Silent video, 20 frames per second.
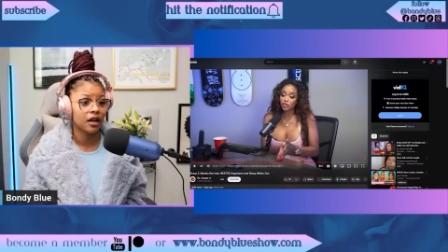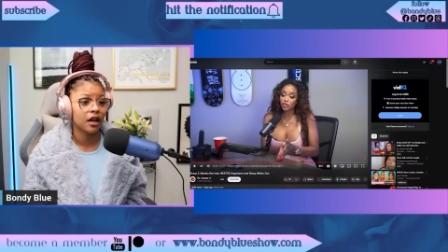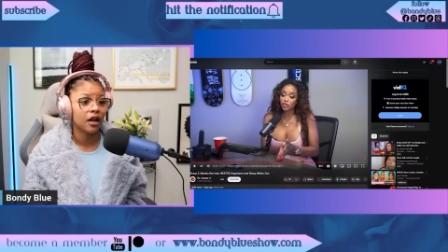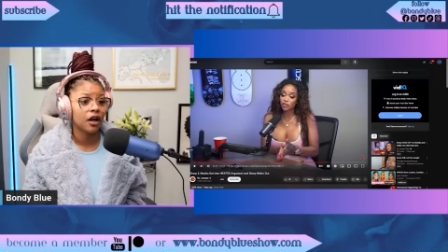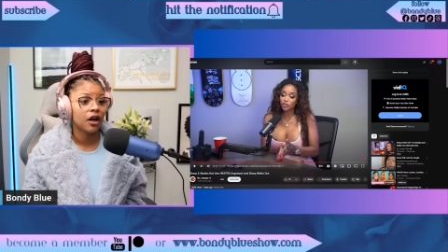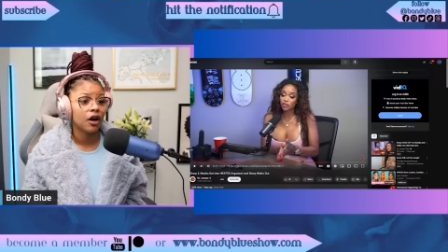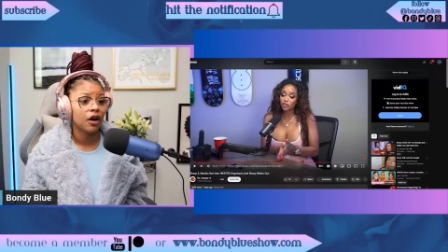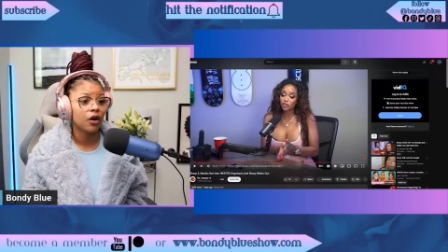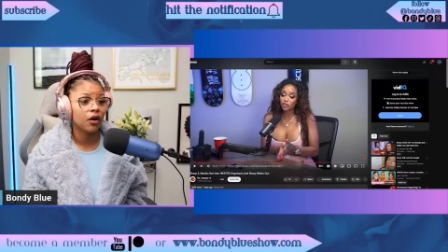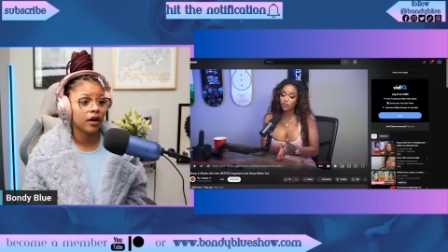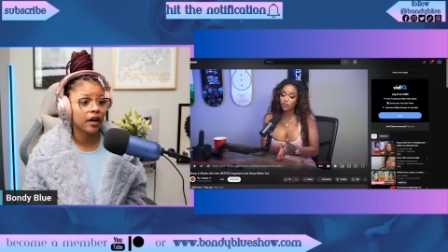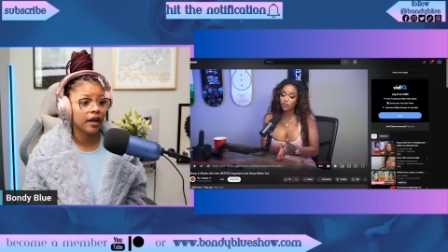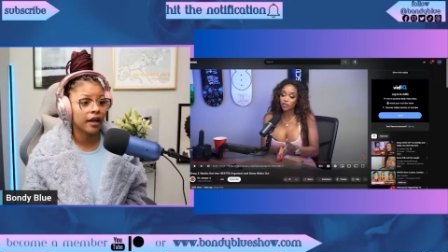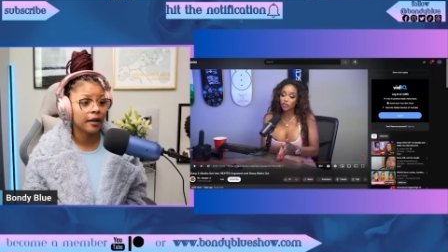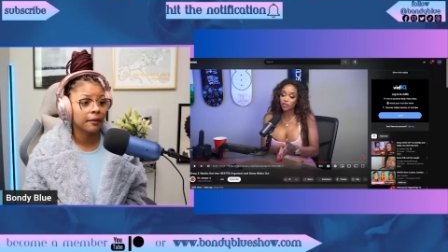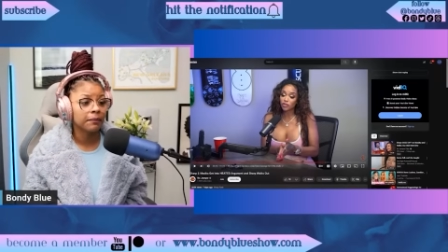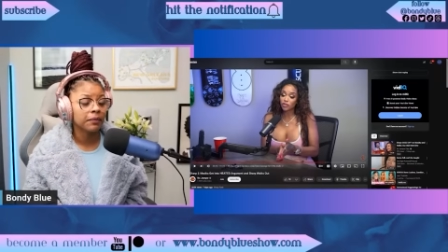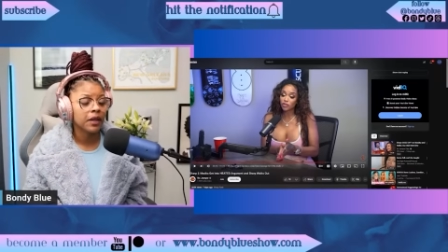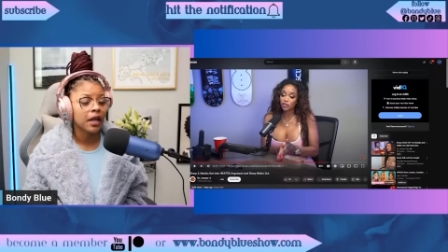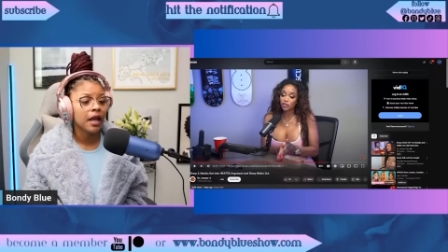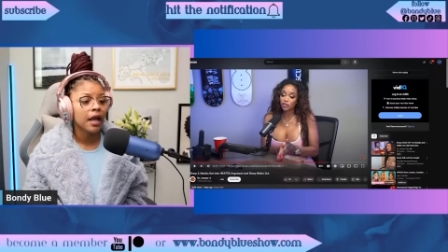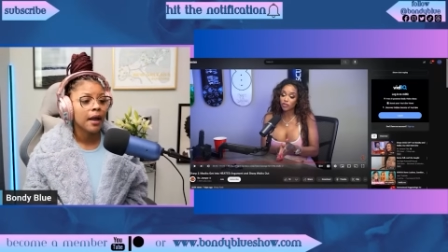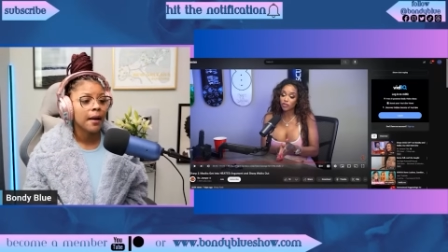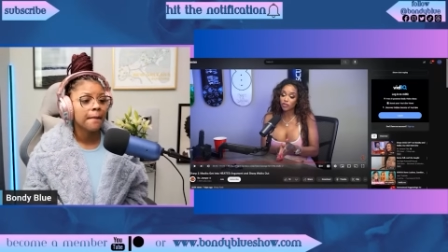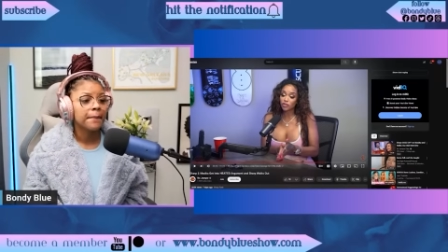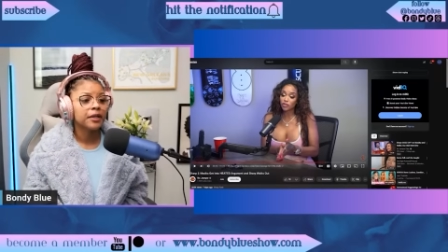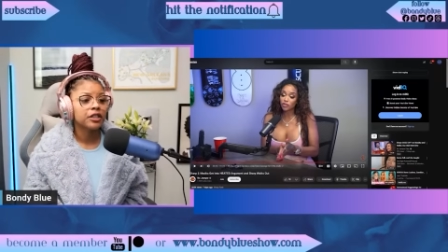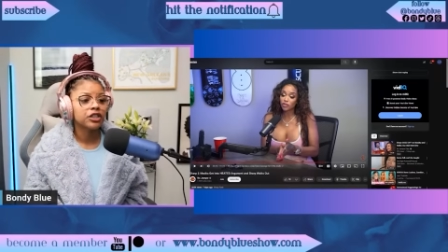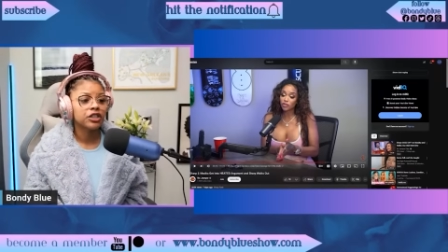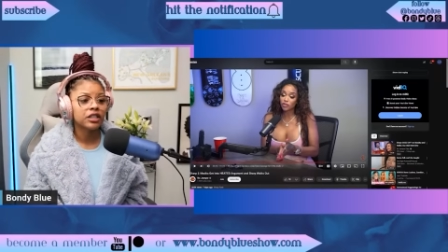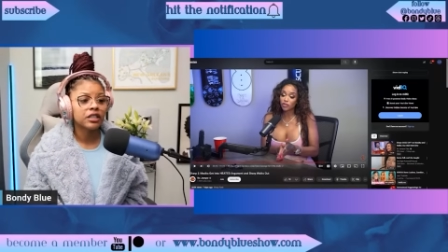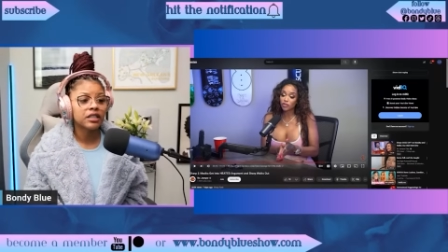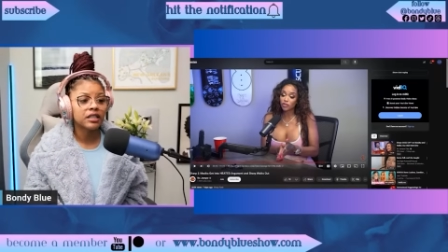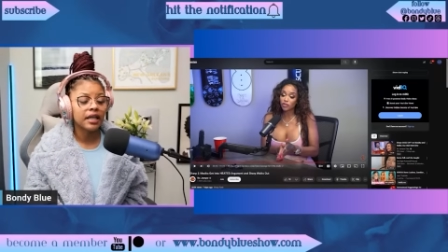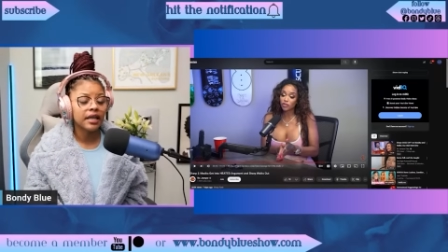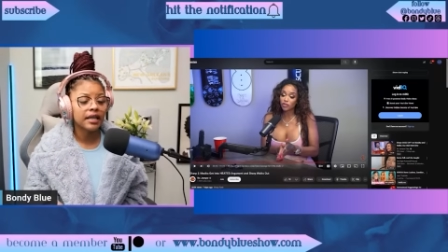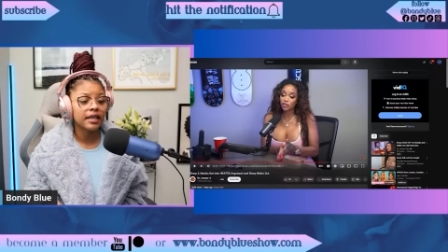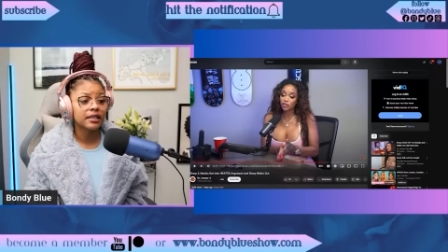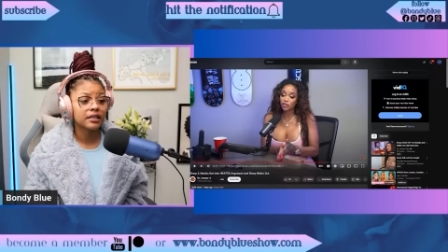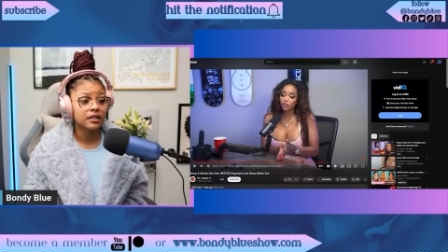Okay. But she
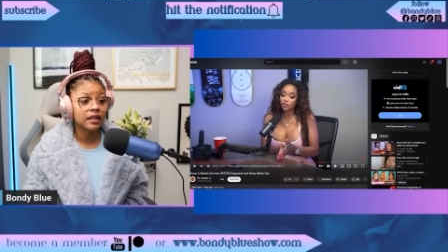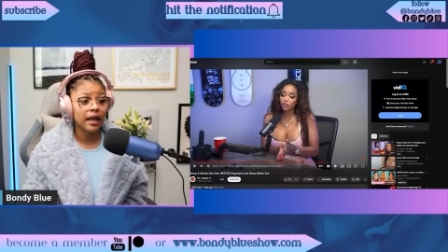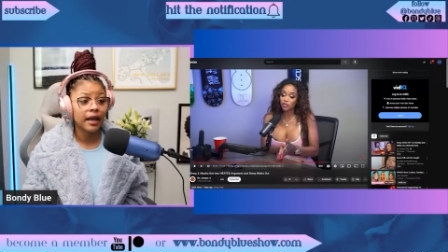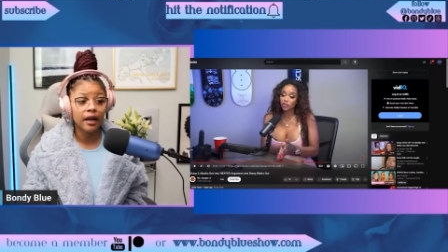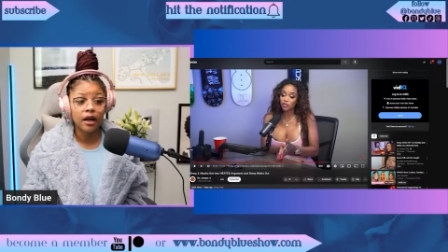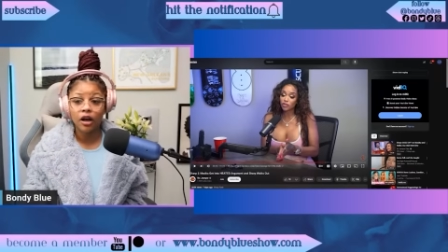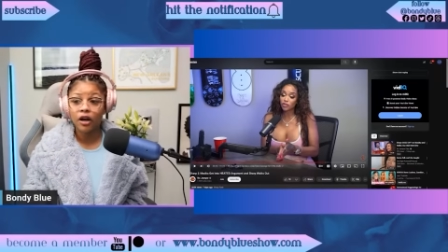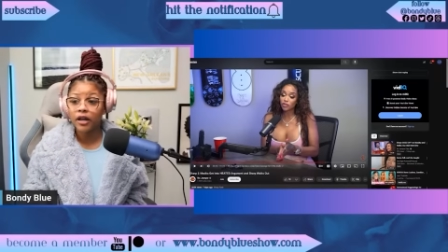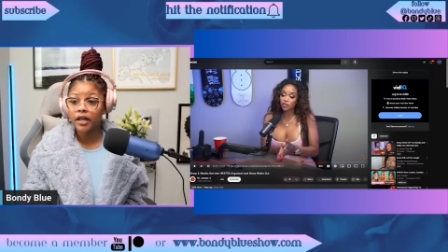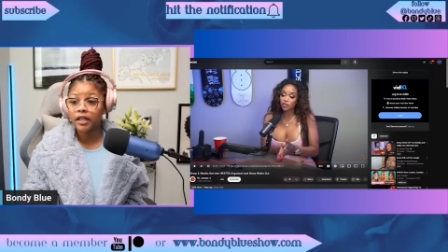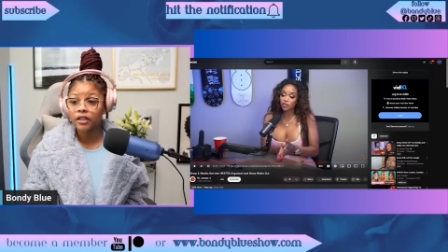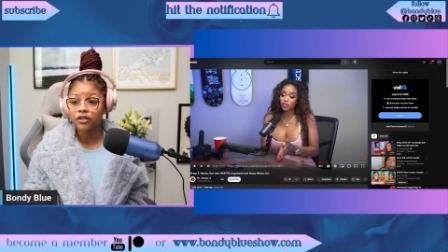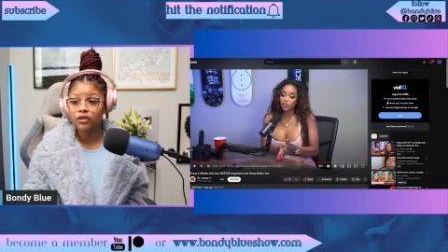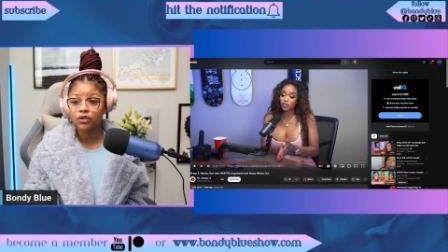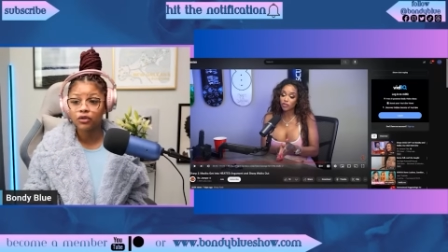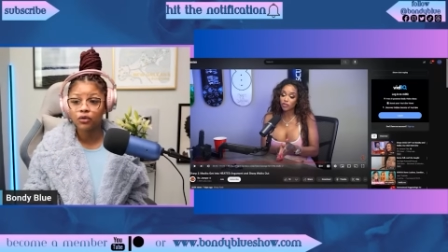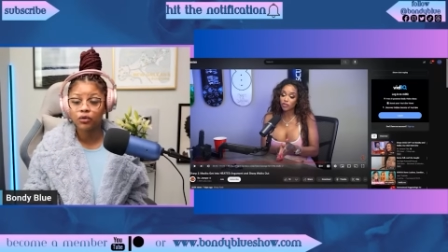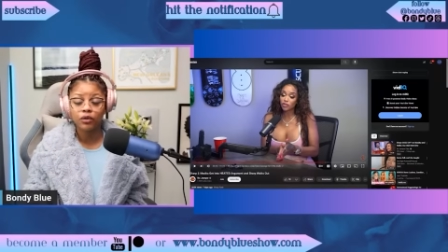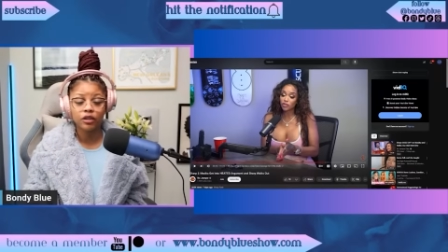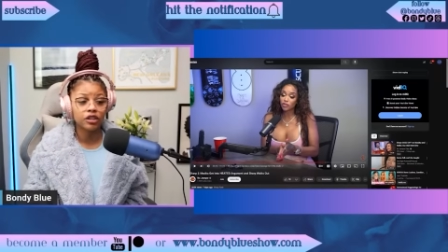says that her issue,